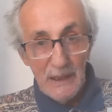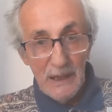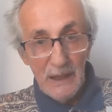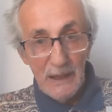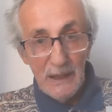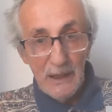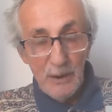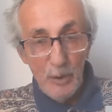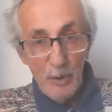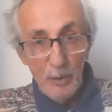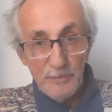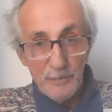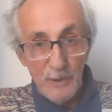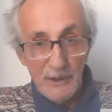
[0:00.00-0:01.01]

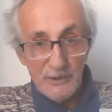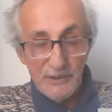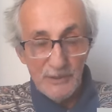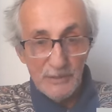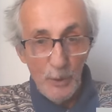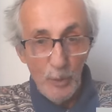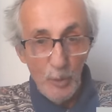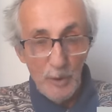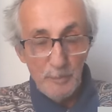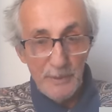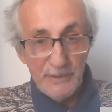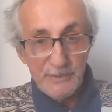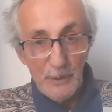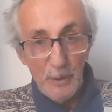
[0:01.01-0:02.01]
of Russian
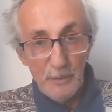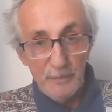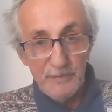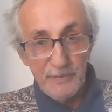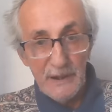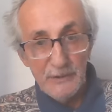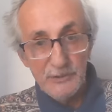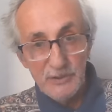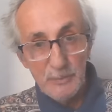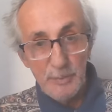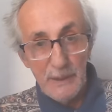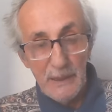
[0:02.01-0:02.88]
orbit of friendship